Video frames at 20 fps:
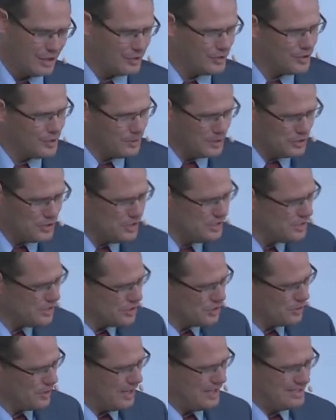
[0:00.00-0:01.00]
You see, what
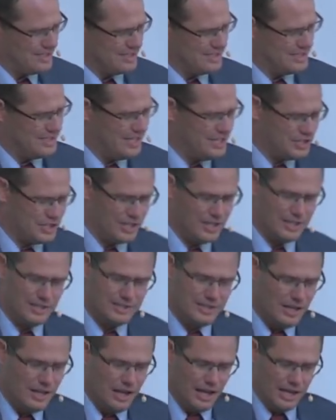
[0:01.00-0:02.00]
Jesus Christ is teaching
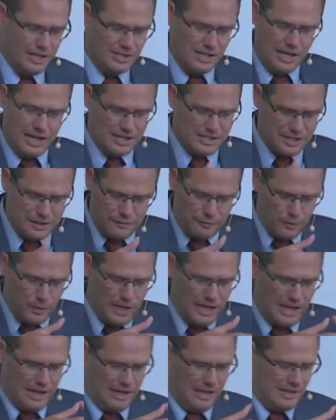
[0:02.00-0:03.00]
is, is, is if
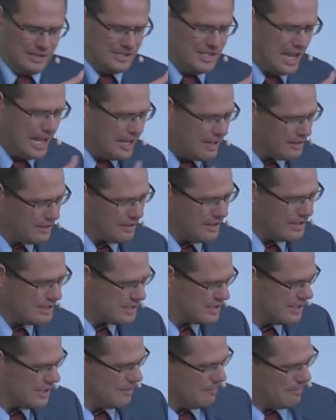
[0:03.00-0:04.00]
we take
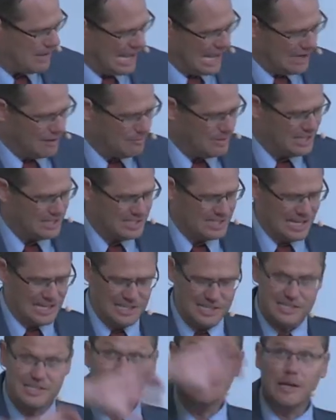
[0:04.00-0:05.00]
these commandments
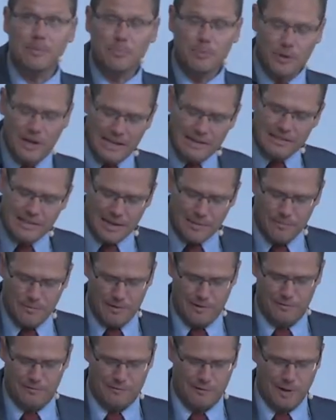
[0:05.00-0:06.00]
and separate
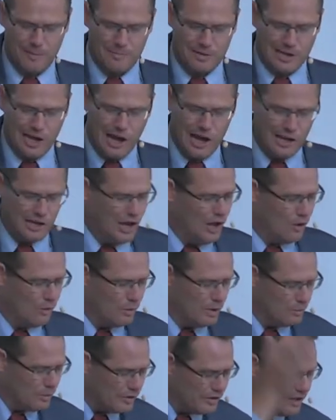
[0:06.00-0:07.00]
them from God,
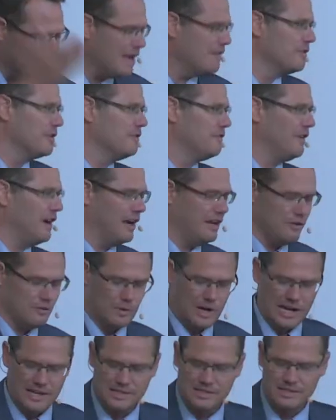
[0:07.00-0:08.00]
we will never
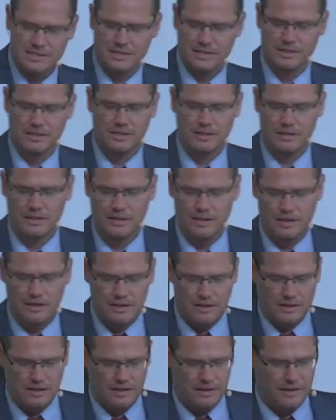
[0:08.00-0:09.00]
find rest
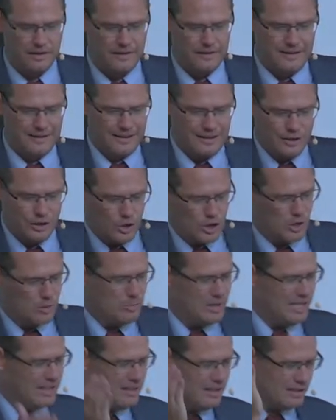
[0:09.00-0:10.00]
you
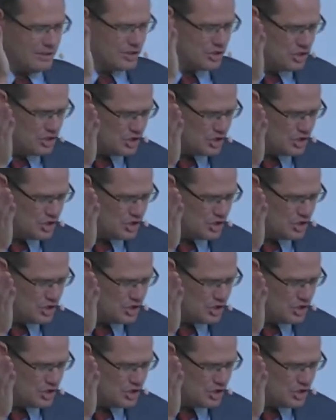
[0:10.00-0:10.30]
can be the